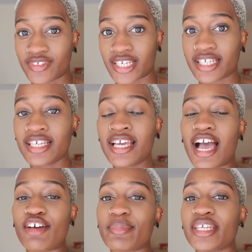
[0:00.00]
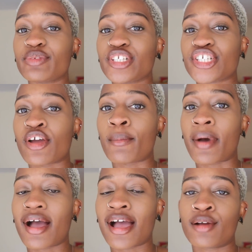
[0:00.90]
Yeah, I've made a video
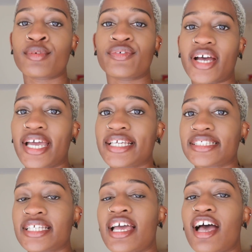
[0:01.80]
about how I revise,